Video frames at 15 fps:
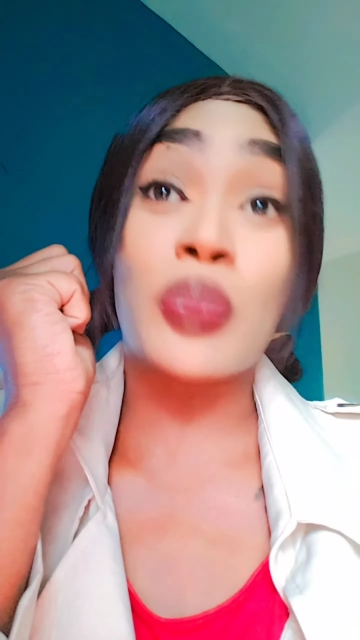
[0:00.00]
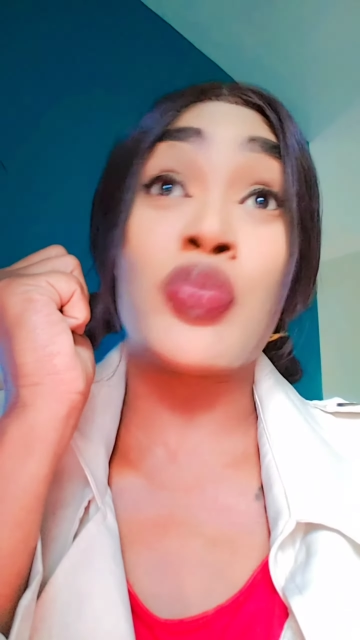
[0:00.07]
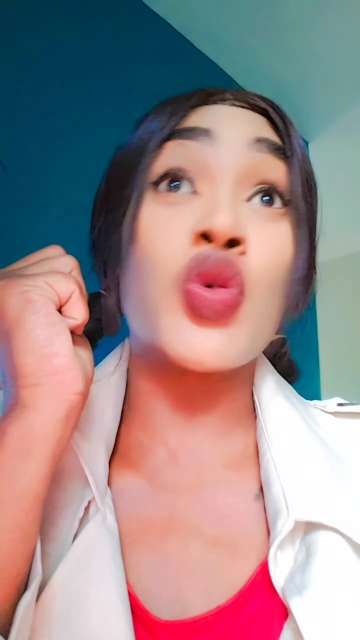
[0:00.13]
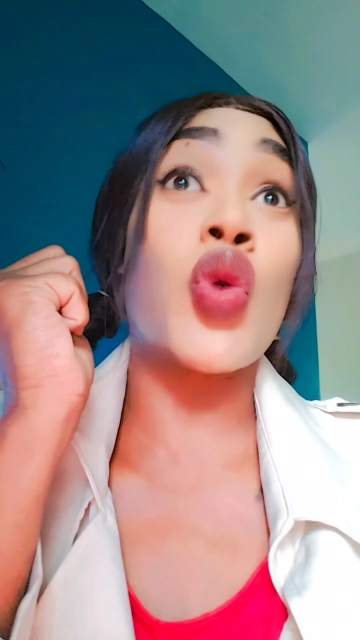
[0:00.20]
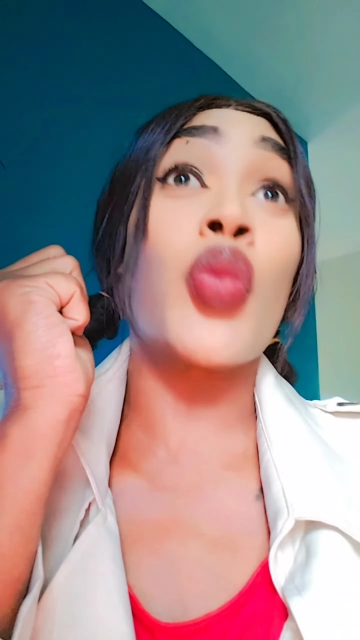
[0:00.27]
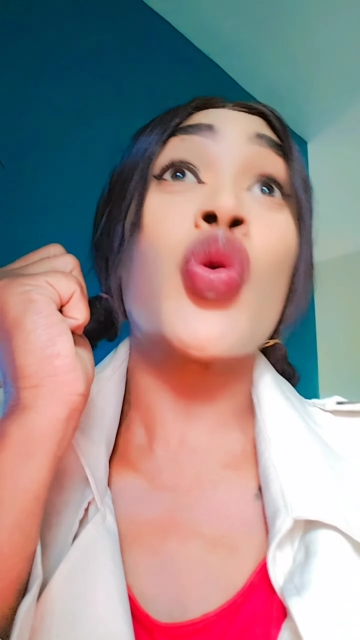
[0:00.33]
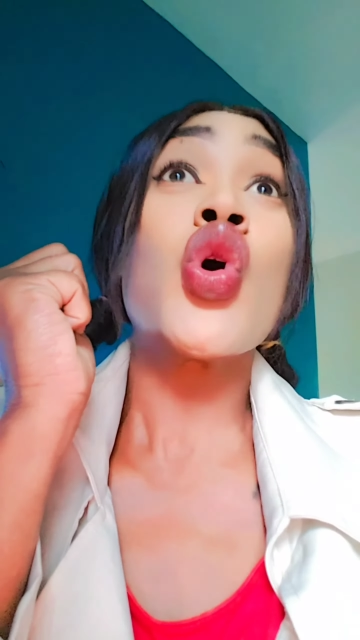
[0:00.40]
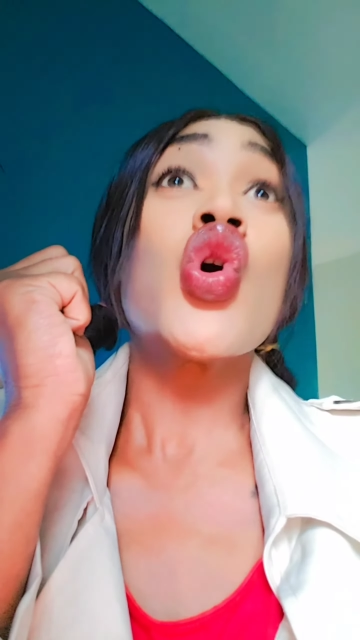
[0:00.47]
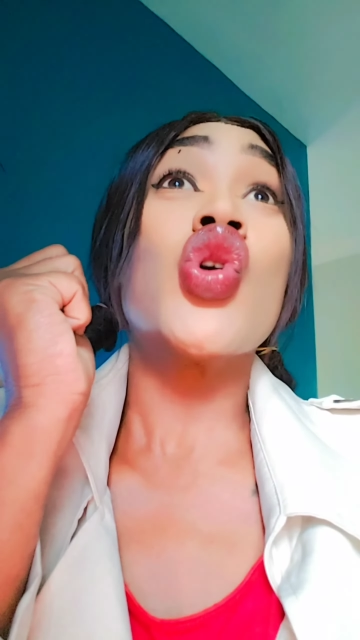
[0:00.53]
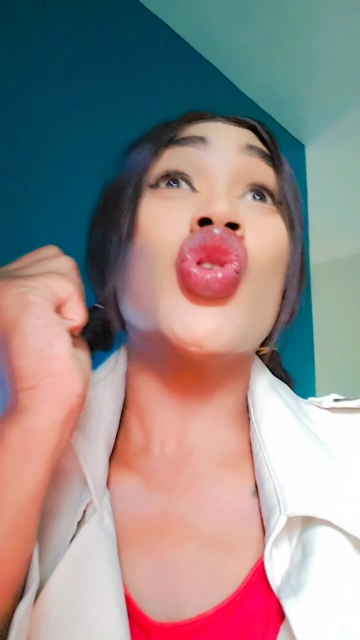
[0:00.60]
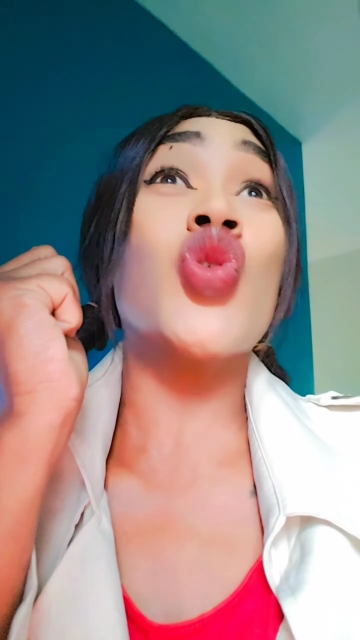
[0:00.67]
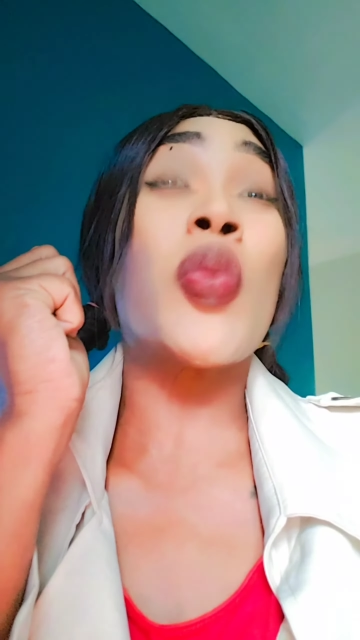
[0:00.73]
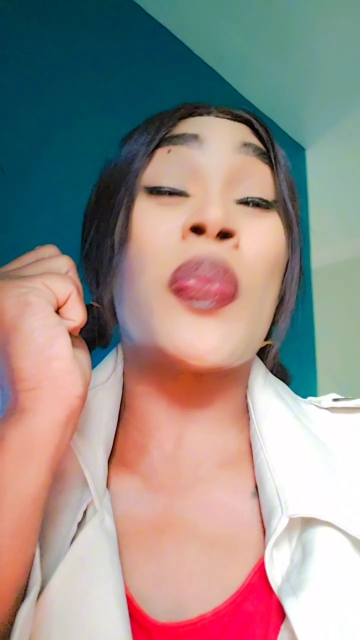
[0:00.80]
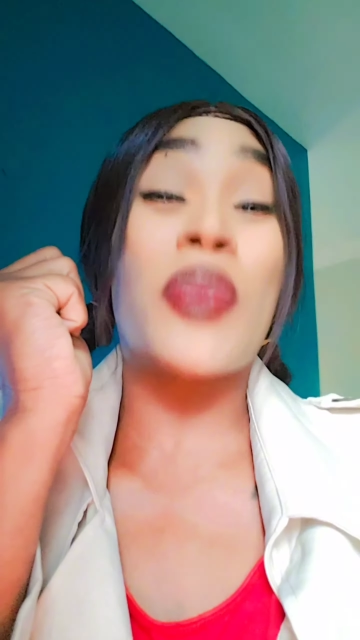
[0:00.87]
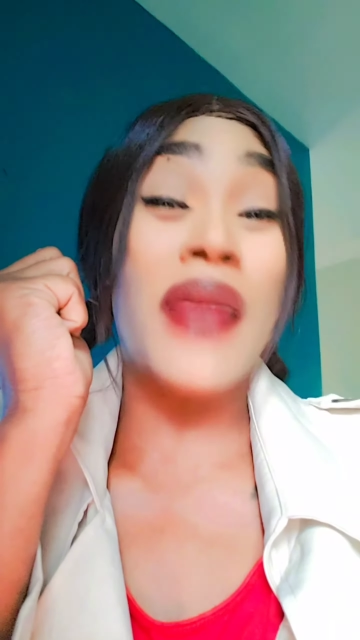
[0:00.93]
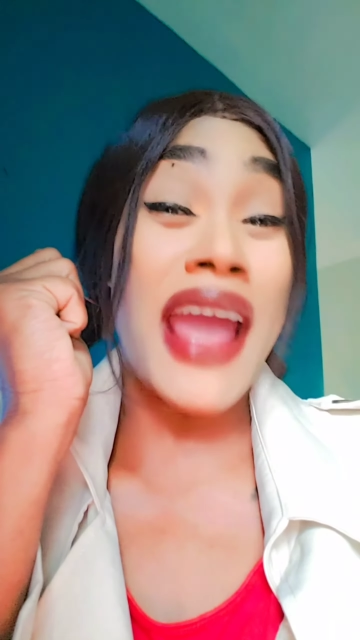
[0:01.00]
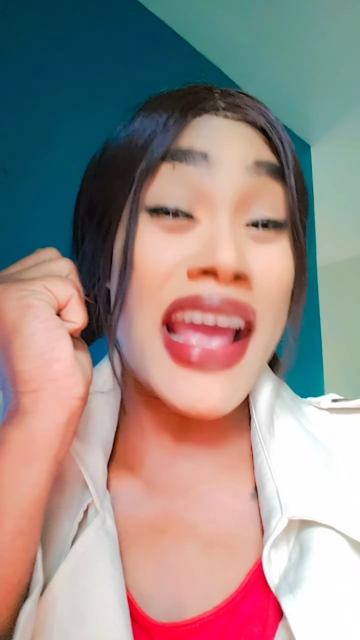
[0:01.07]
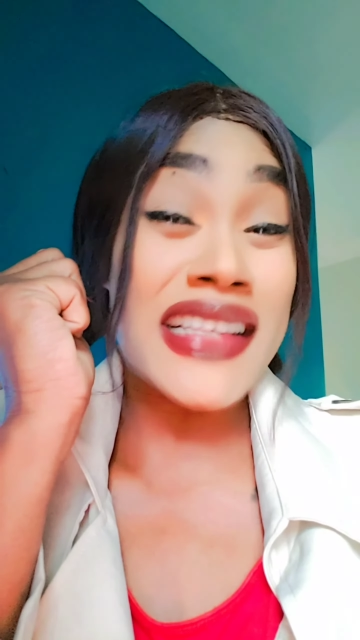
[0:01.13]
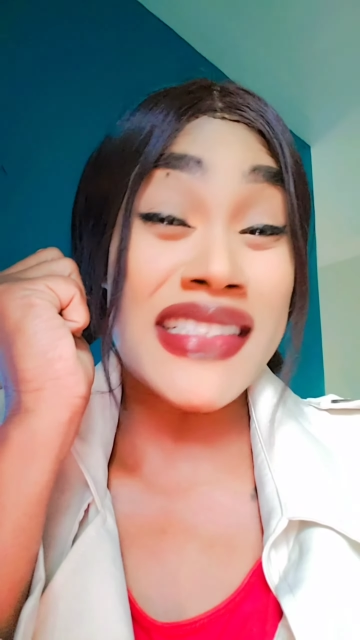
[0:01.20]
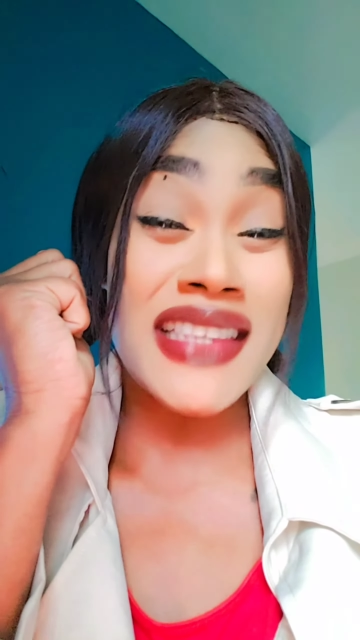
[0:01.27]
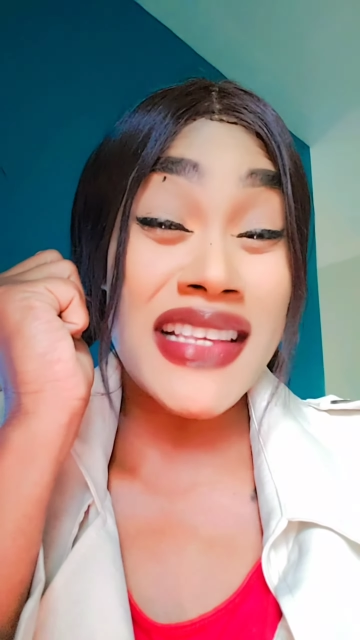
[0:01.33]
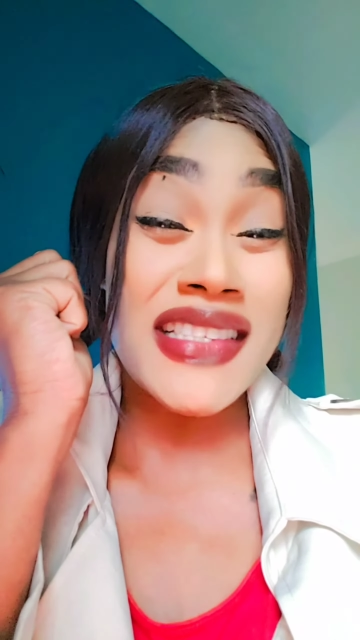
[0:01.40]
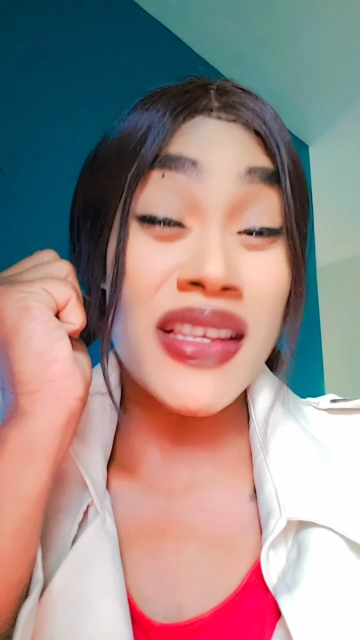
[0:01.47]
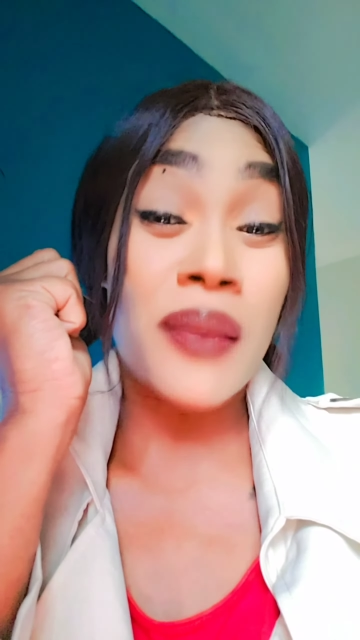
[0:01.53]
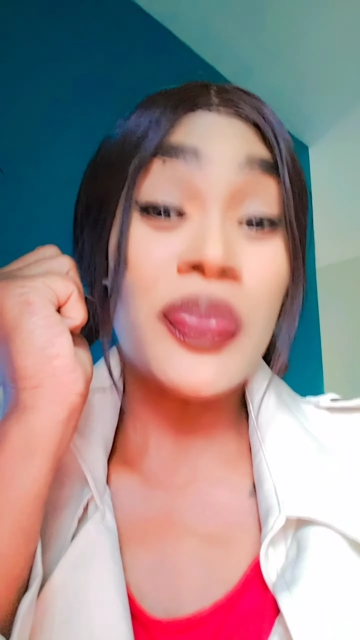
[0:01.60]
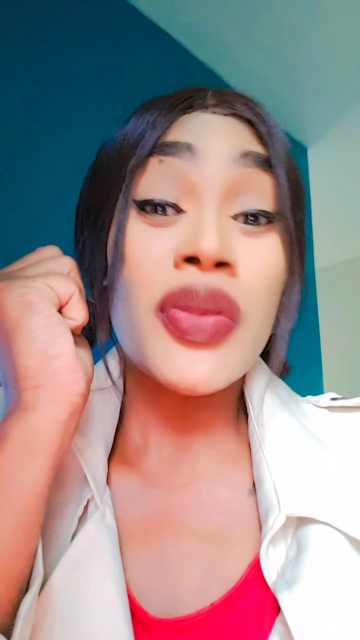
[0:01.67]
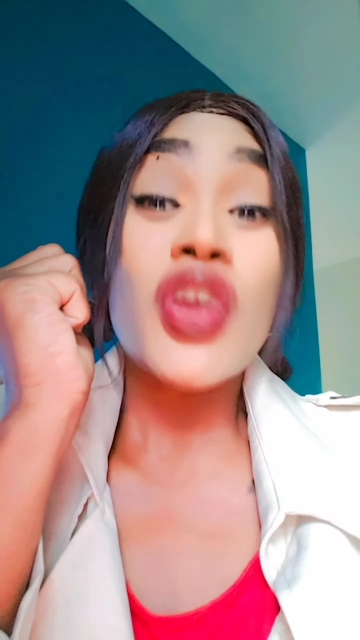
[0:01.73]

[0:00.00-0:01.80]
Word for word: new, new places,